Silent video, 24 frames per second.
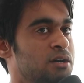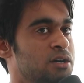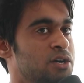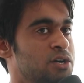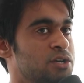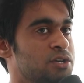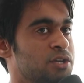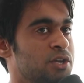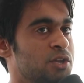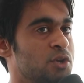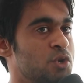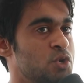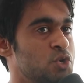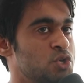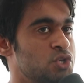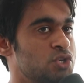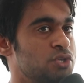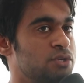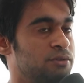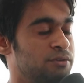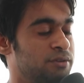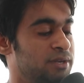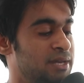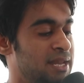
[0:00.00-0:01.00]

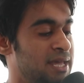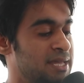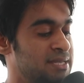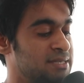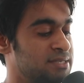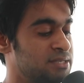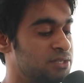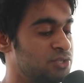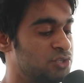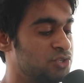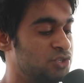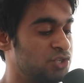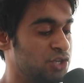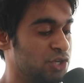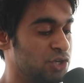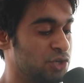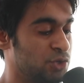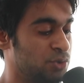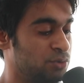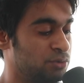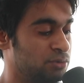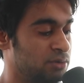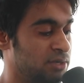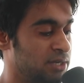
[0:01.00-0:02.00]
Reliance's
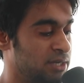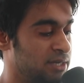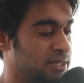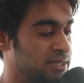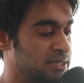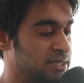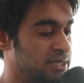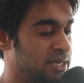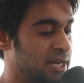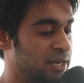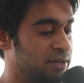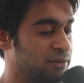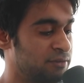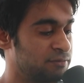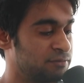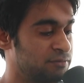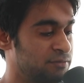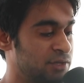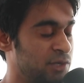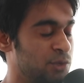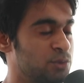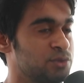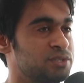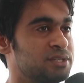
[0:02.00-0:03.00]
Jio, it kind
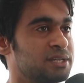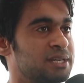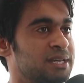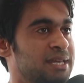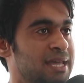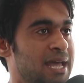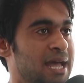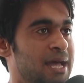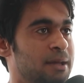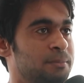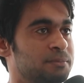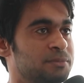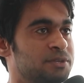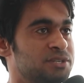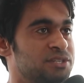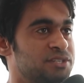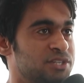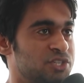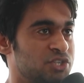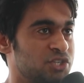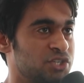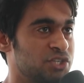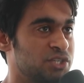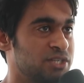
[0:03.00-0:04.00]
of closed the gap,
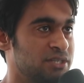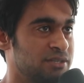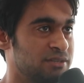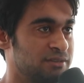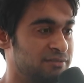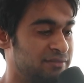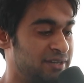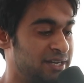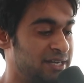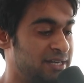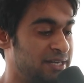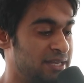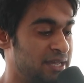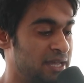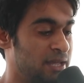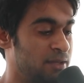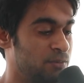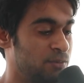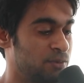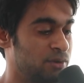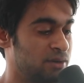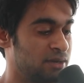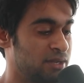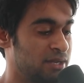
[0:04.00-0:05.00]
this digital divide
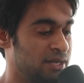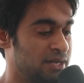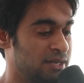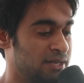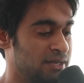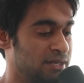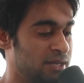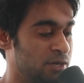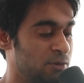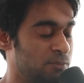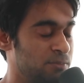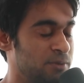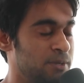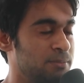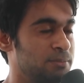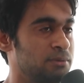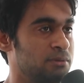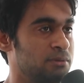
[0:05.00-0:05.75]
gap, where now